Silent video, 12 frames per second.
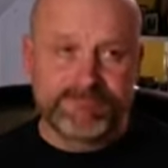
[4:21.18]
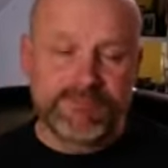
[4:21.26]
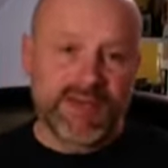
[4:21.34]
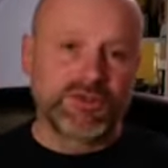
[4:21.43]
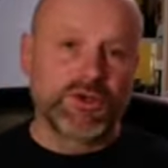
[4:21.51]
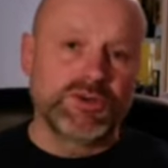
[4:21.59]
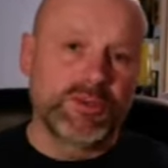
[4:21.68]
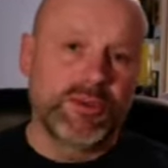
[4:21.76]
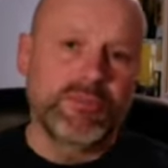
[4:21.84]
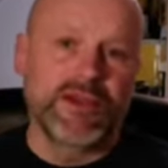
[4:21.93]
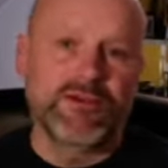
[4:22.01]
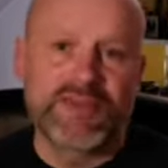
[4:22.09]
I've talked about
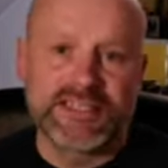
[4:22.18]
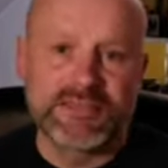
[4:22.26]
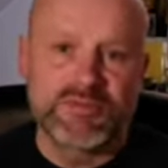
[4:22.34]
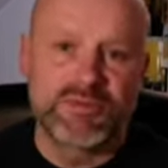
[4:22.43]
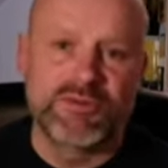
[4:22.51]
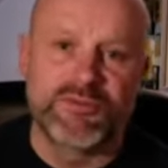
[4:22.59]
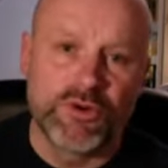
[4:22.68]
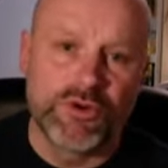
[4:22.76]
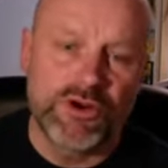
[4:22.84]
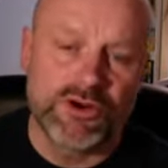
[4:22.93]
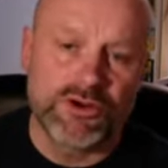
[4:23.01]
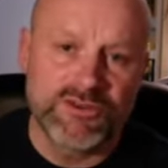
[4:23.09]
male victims
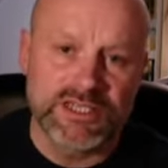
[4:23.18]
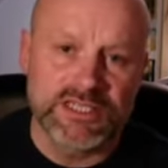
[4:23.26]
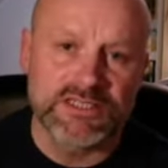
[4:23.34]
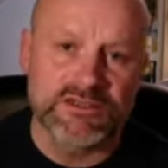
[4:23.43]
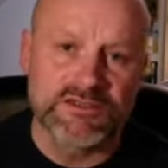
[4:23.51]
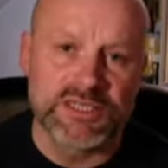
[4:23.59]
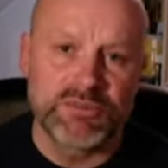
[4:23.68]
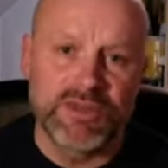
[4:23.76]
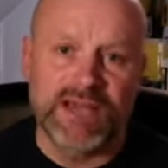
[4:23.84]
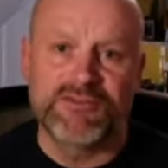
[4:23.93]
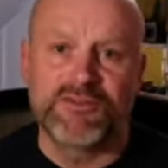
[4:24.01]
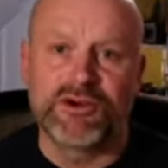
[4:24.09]
before on this
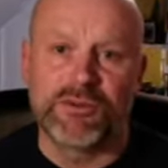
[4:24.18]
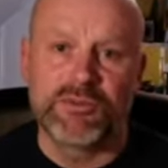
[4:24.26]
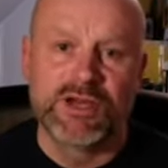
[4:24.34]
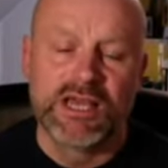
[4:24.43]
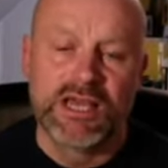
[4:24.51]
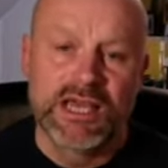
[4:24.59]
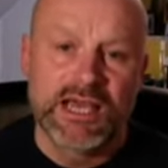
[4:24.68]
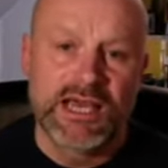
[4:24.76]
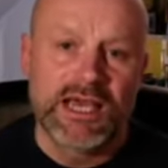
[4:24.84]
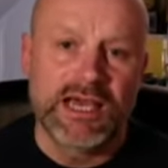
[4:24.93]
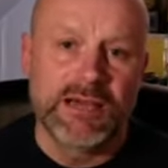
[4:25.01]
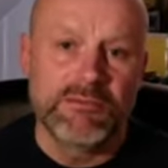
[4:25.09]
platform,
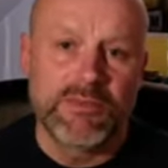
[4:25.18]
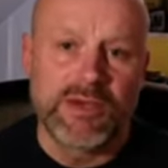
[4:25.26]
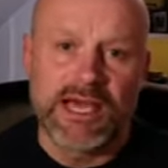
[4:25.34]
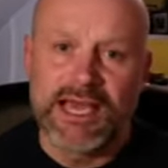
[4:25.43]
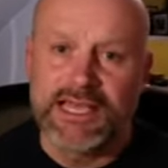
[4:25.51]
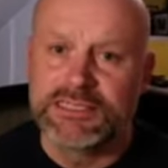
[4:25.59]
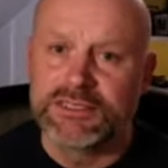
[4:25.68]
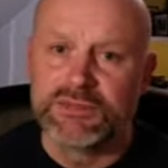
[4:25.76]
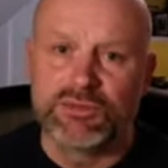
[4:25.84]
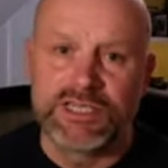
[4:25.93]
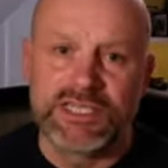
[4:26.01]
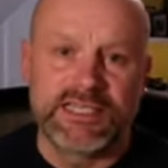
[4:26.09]
and
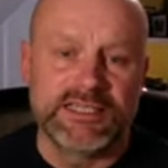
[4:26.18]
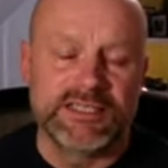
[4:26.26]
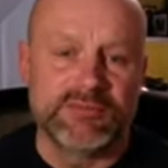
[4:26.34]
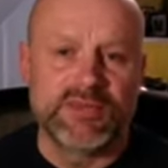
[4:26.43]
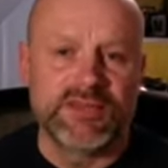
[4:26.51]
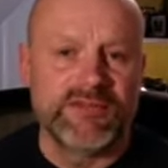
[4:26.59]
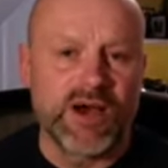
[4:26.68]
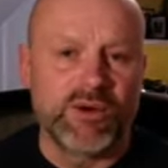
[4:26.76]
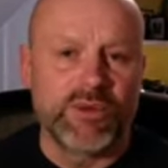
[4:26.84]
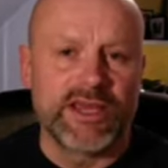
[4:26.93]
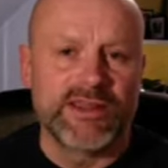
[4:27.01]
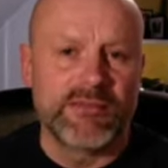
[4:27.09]
we need to be
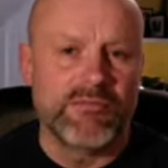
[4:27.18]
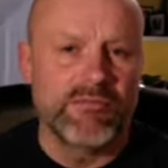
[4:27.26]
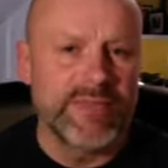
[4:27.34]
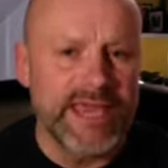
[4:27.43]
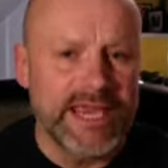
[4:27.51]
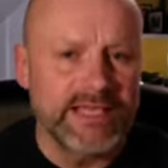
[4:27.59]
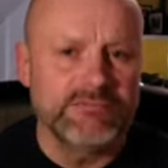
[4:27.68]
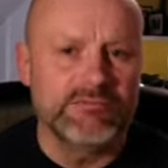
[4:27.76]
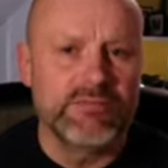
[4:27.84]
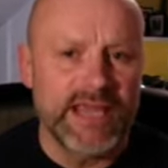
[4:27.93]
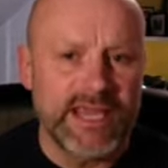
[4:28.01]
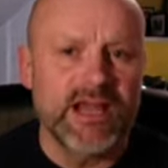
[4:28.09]
aware that
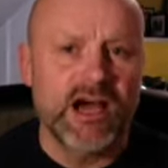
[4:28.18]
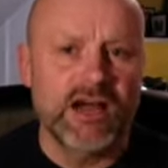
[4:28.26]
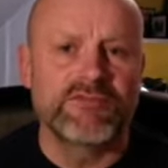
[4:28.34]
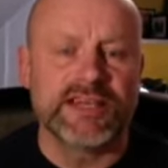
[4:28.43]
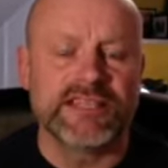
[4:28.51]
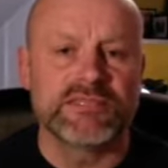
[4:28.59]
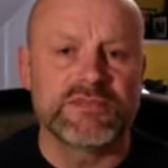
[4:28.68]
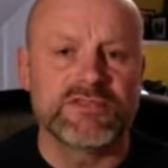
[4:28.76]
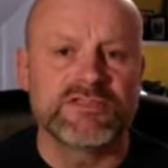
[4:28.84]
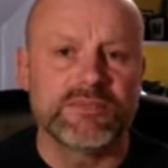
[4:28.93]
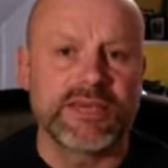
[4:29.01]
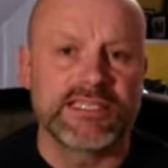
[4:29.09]
men are victims of
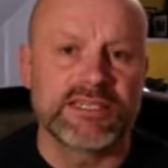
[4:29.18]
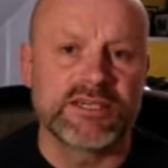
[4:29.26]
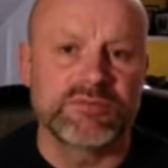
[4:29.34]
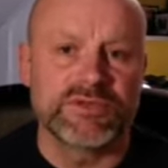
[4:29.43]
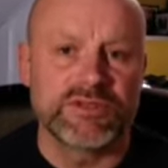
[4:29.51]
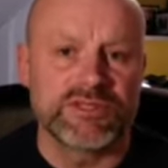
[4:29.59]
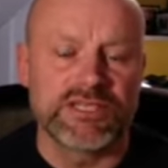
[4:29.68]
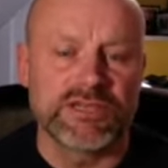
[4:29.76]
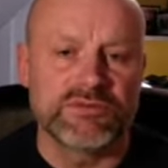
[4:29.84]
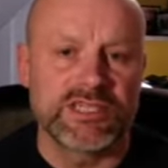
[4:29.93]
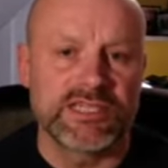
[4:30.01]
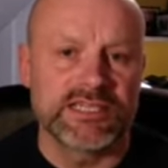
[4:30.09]
domestic abuse, and
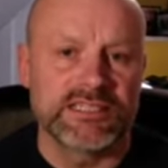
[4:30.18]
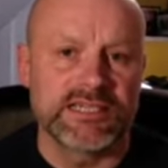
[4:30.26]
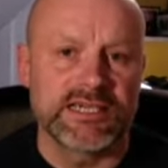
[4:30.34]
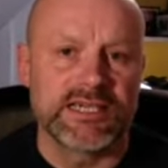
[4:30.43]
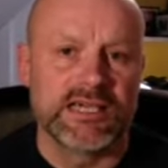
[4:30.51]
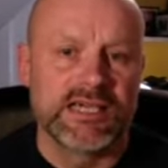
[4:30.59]
we need to